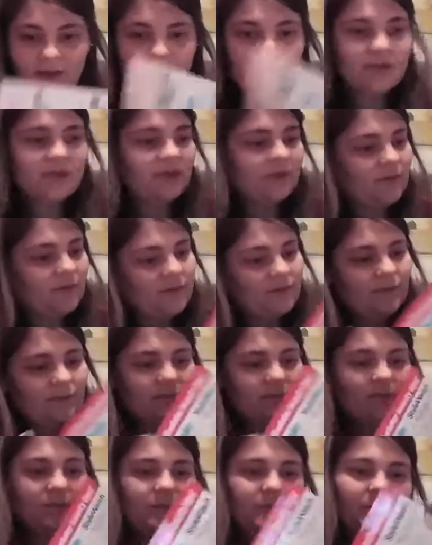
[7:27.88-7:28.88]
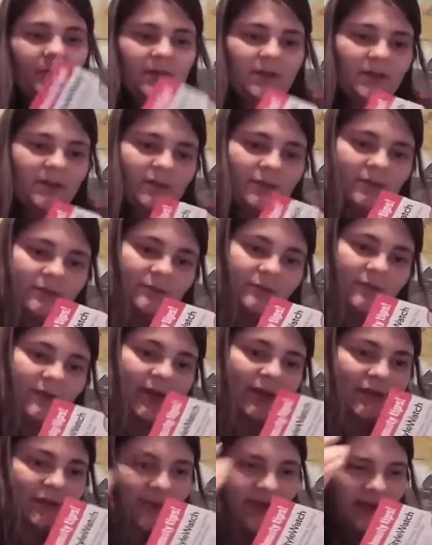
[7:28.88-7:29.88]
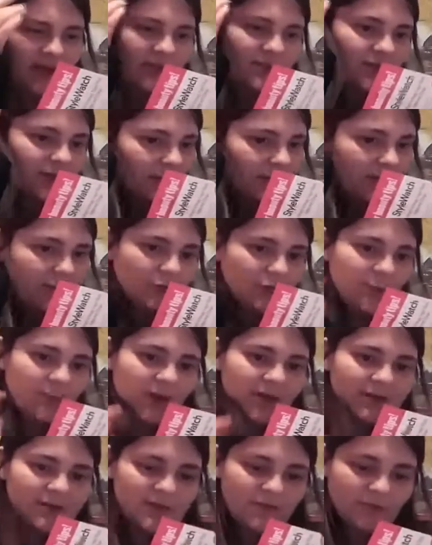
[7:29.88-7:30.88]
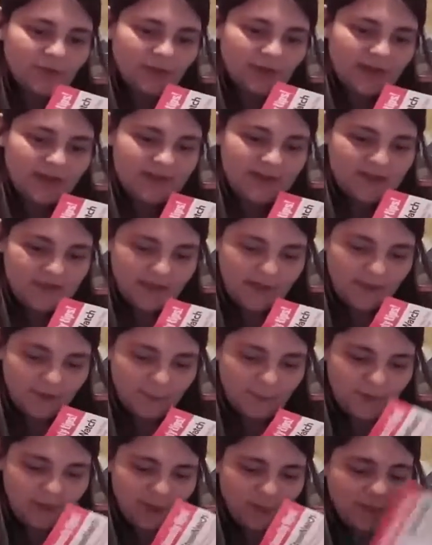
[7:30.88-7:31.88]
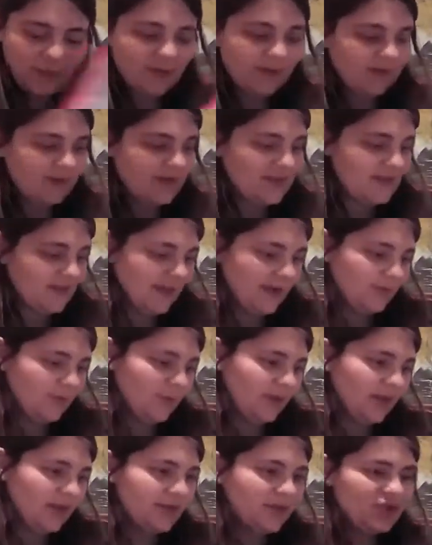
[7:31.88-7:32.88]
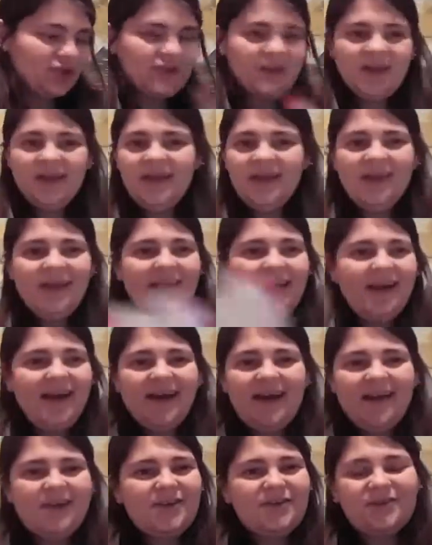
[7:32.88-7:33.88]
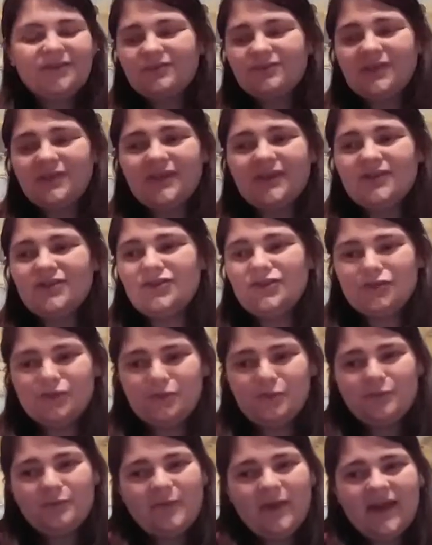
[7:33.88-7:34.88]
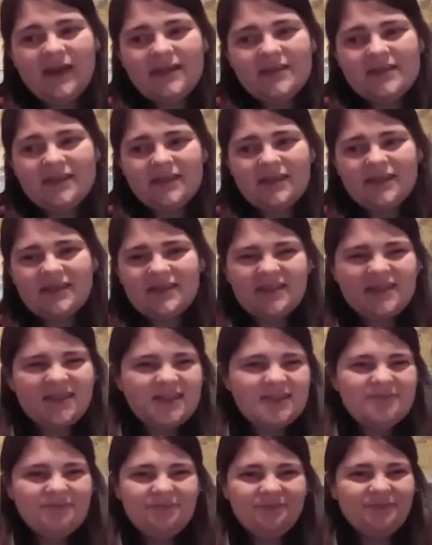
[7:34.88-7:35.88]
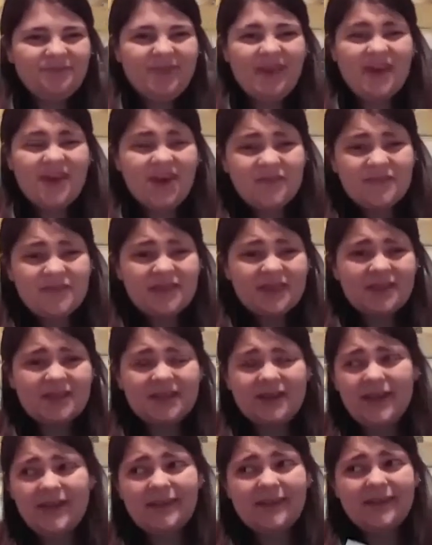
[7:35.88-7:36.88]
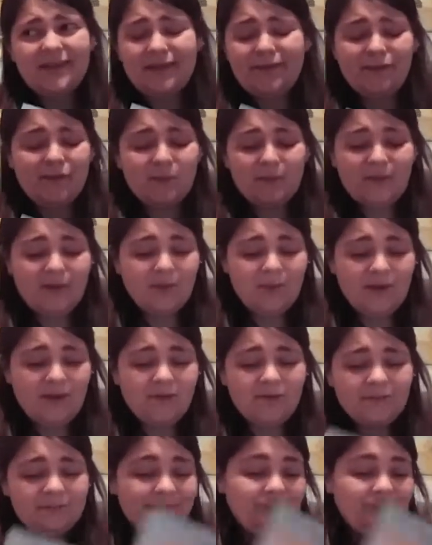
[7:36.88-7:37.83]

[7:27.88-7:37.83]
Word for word: So, now these are coupons for InStyle People and Style Watch. I don't really do magazines that often. I like get them in the mail.